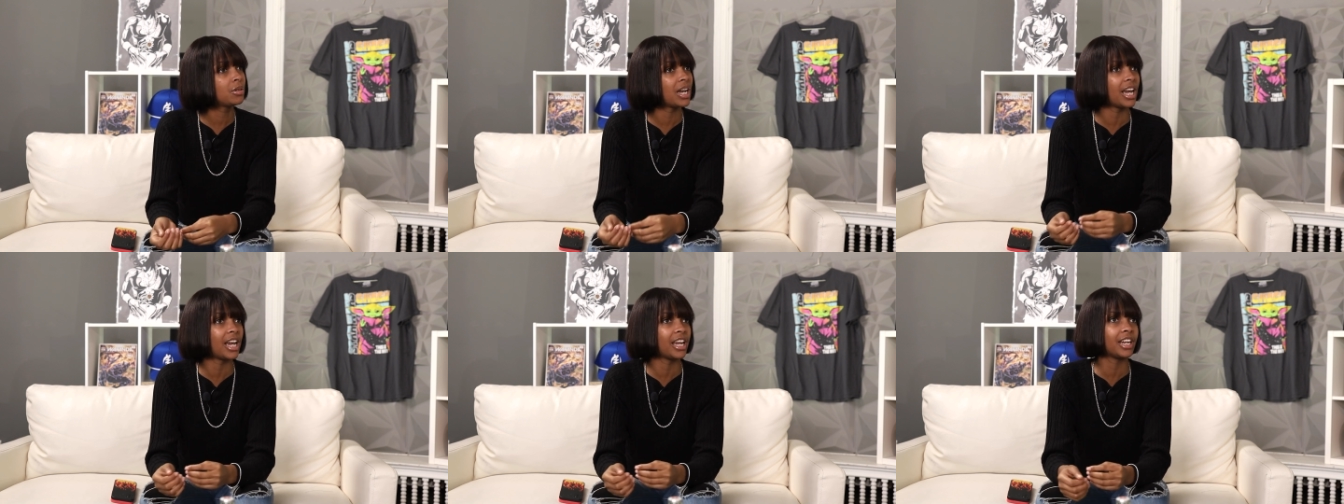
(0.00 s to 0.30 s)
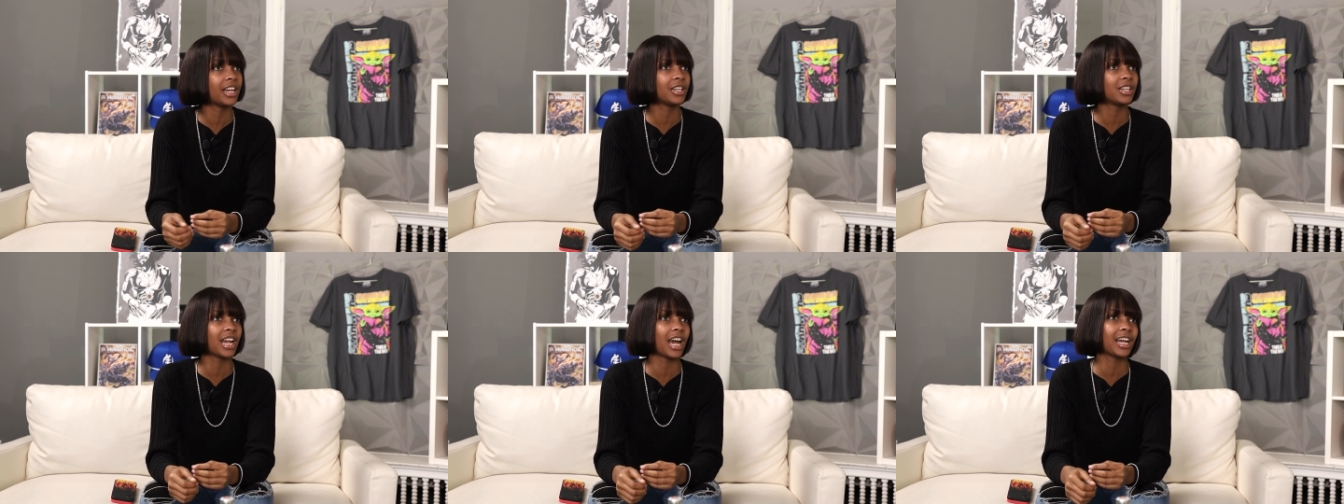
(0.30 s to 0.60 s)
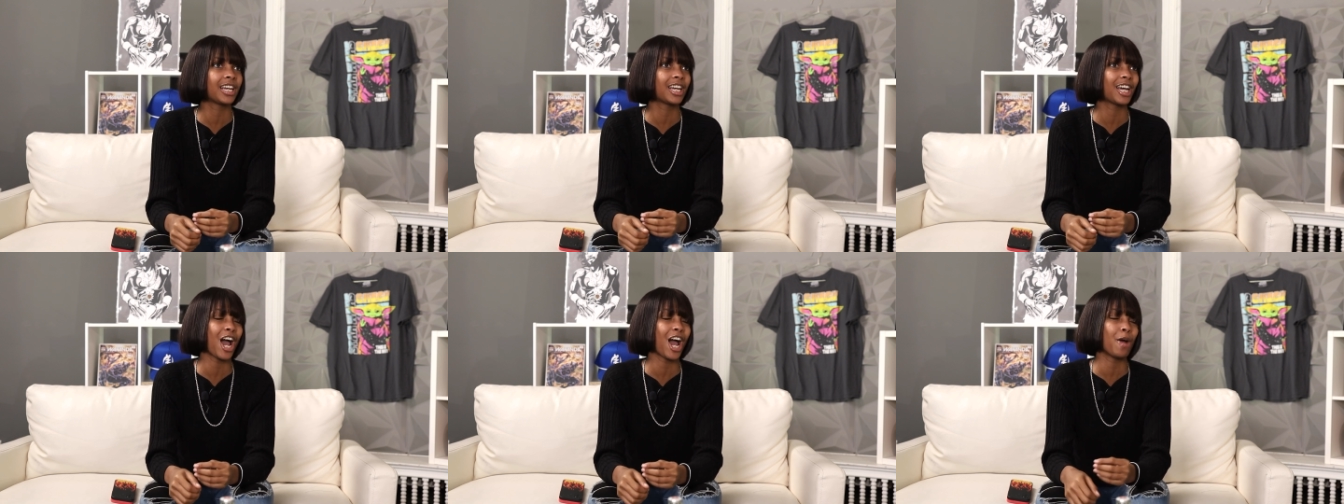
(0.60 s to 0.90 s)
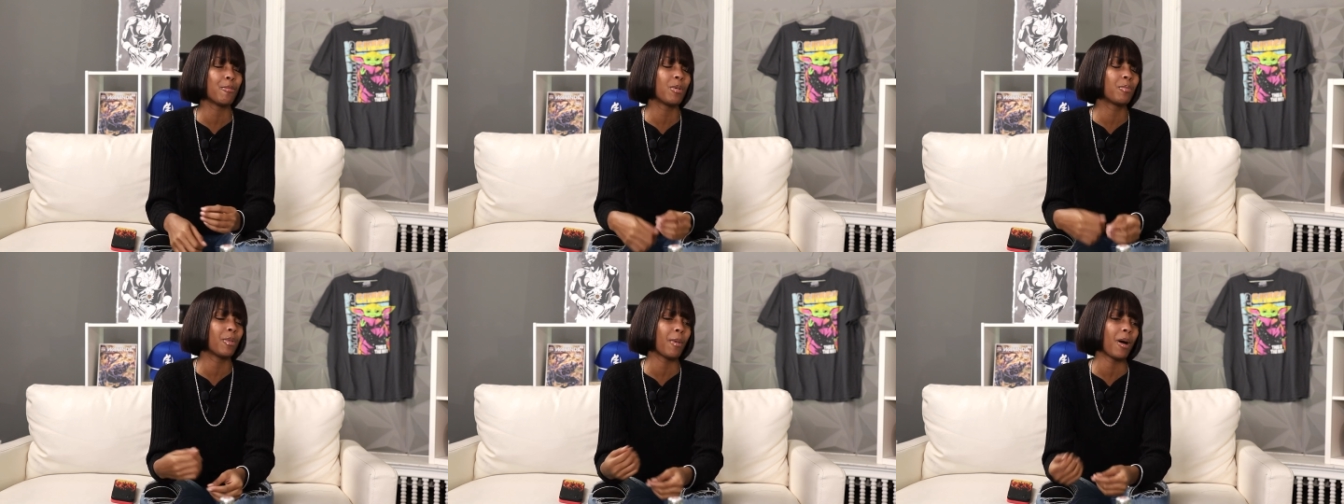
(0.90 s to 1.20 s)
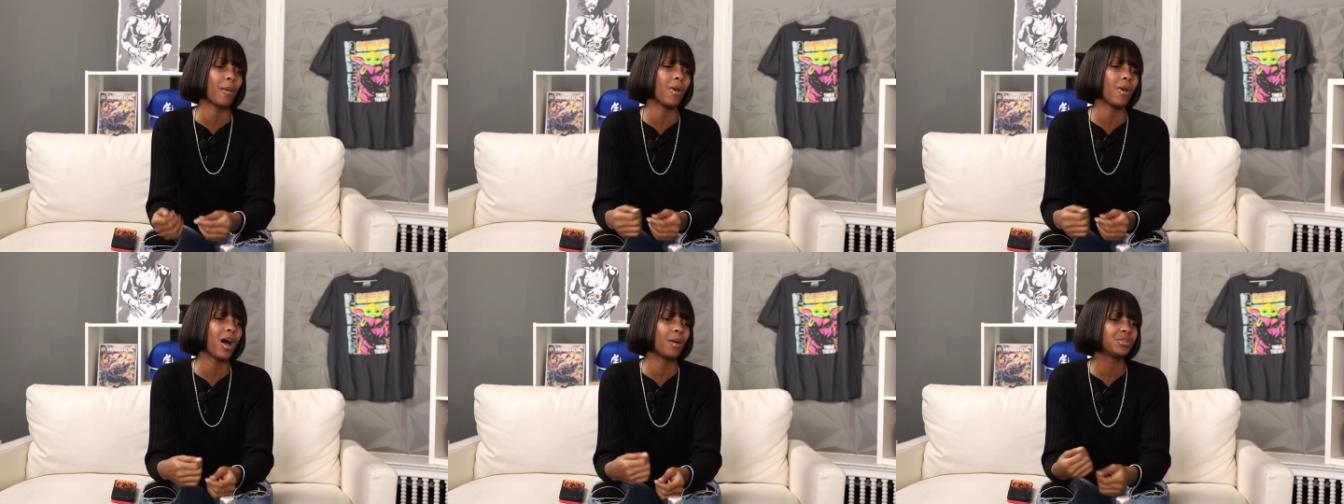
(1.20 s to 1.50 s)
And then, like, I remember
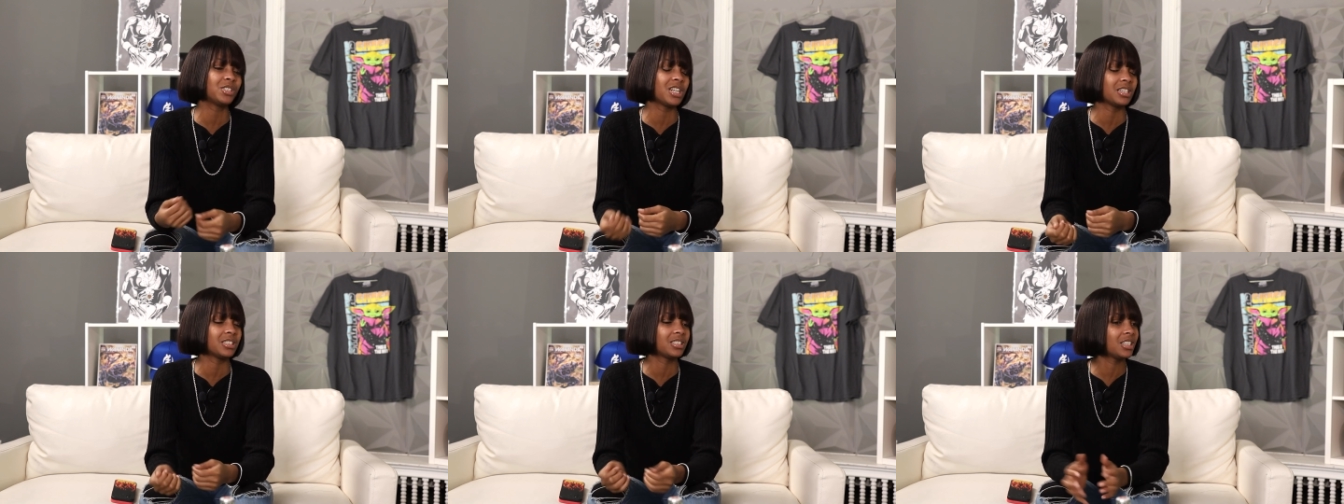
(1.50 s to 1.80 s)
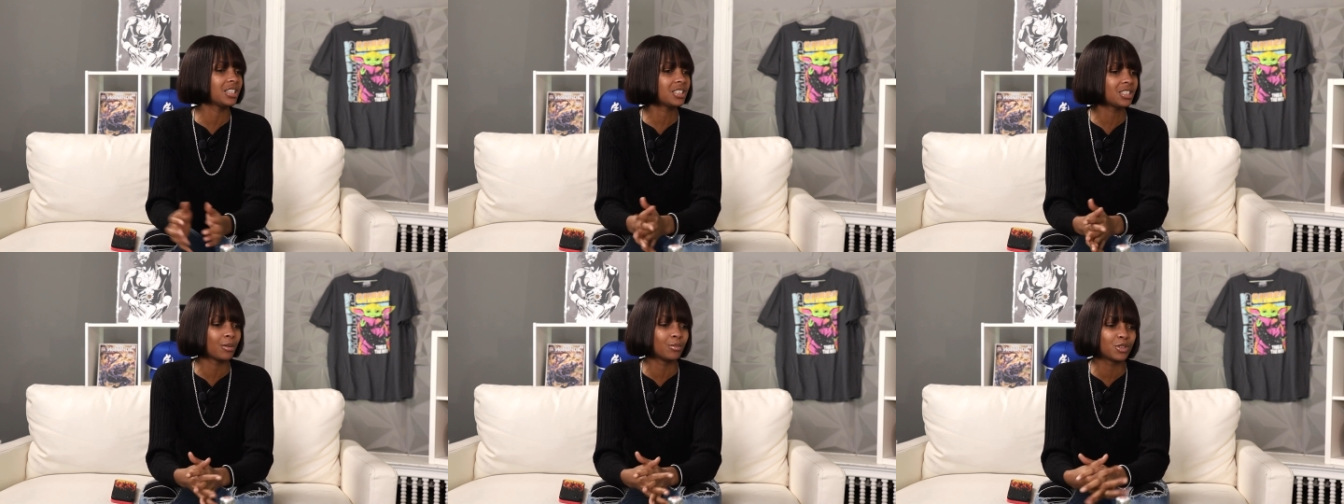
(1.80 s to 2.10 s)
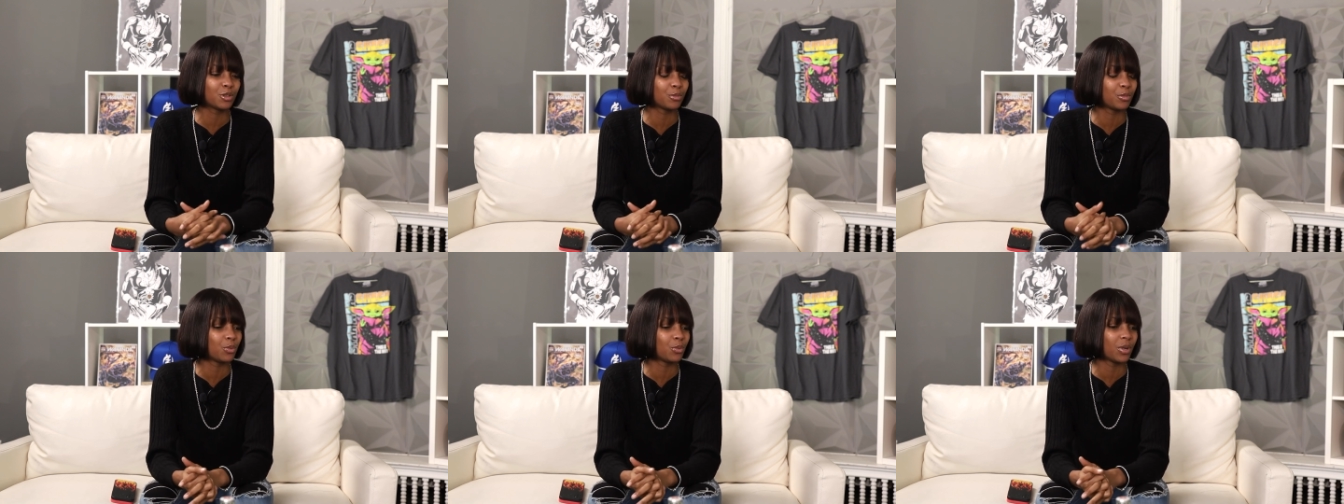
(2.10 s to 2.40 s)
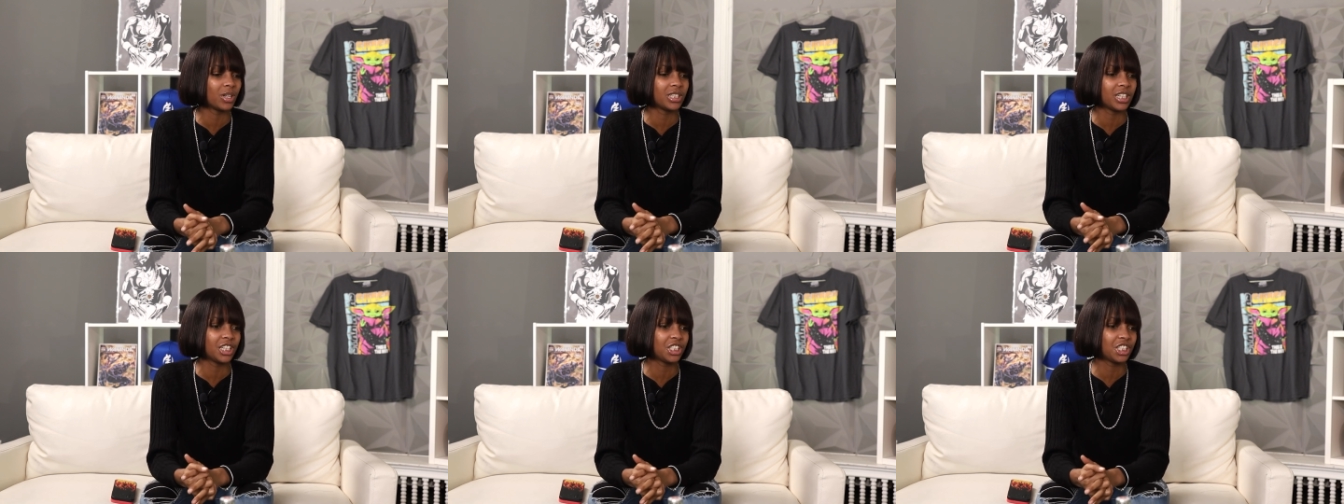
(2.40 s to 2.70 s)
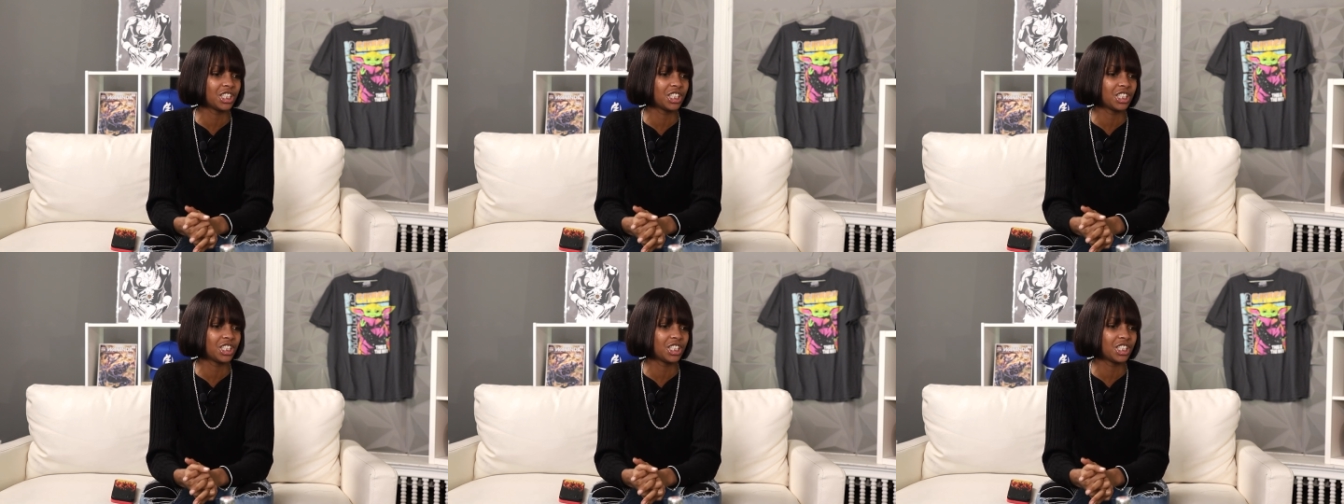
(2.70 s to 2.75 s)
my mom, she had said something to me one day.